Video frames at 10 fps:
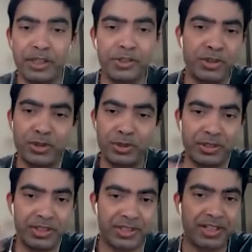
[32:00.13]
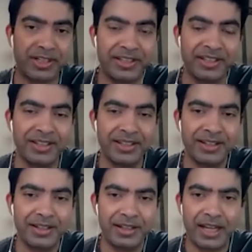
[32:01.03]
praised you to the sky,
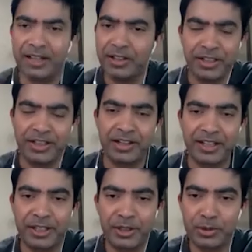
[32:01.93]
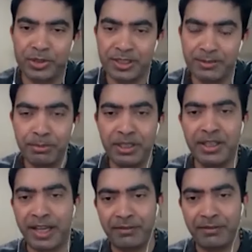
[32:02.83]
and yet you simply
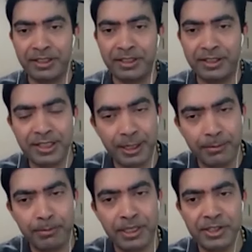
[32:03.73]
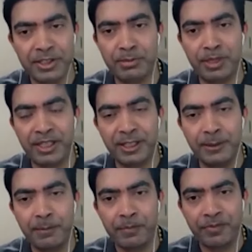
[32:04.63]
have this humbling smile,
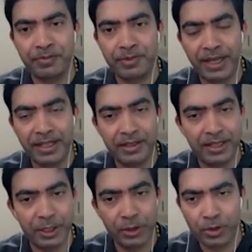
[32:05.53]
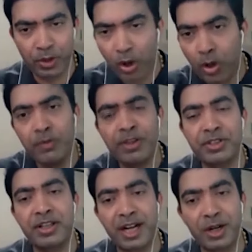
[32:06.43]
and you're
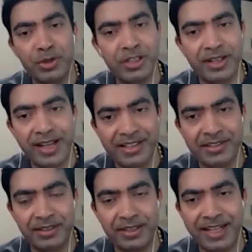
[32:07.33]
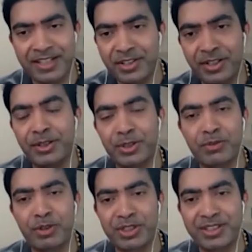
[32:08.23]
always grounded in answering those
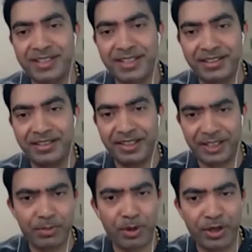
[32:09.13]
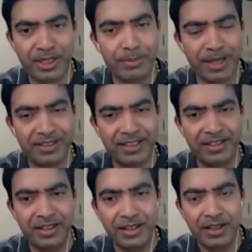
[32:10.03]
questions and responding back.
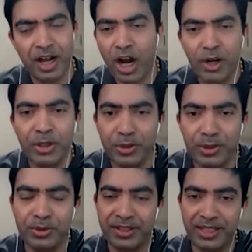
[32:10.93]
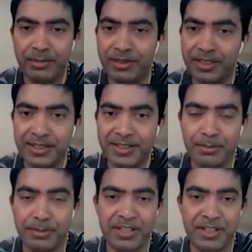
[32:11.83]
That, how do you do that? I mean, this is
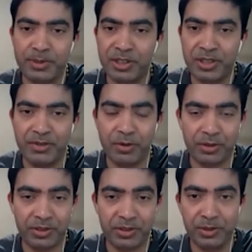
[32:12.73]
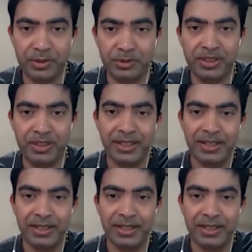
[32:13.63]
a message especially for the youth.